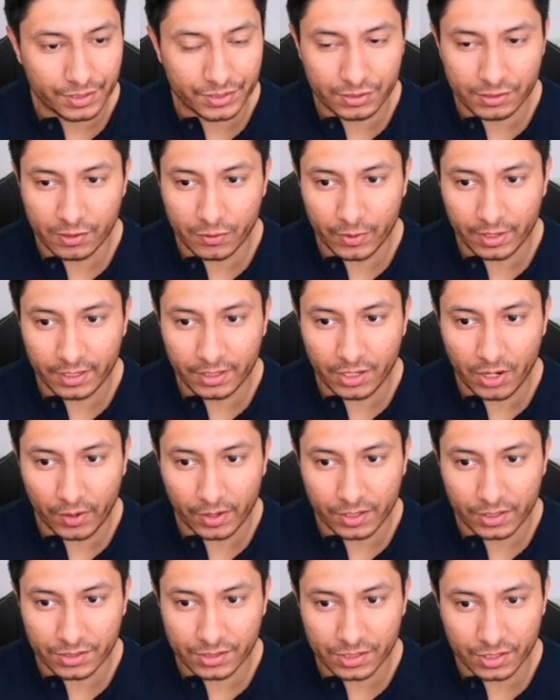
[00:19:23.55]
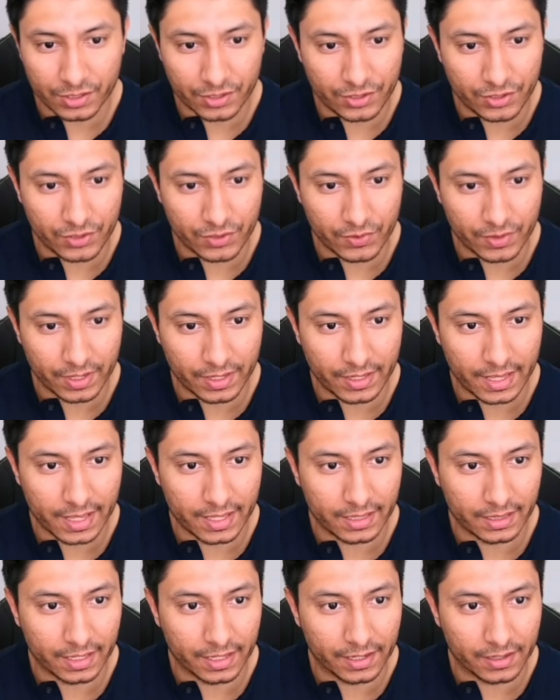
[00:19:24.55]
So we can go ahead and start doing
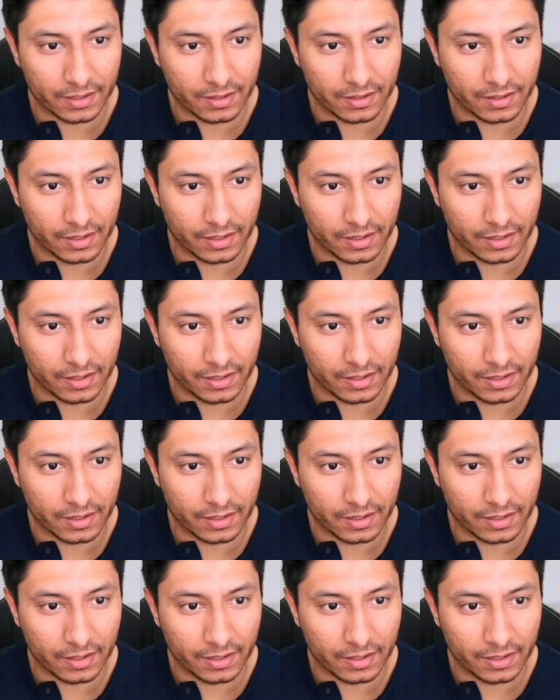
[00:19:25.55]
that later